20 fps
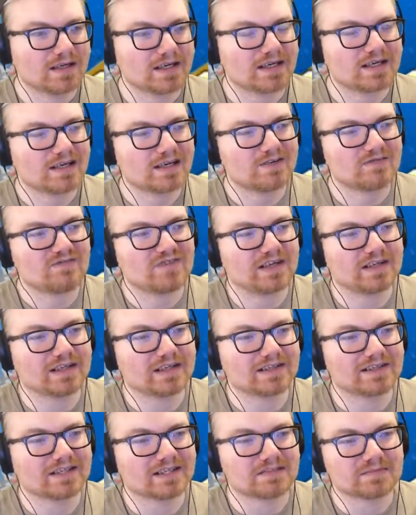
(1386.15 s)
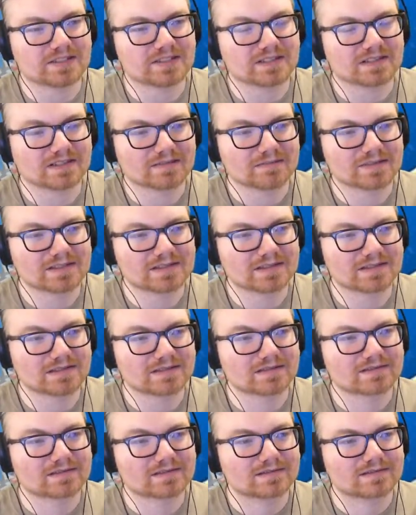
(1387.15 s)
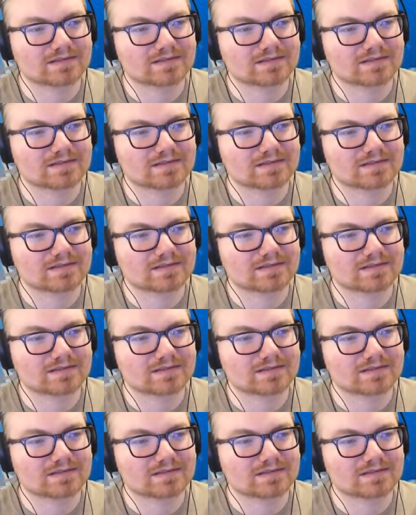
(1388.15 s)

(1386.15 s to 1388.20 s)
I kind of felt like they'd be limited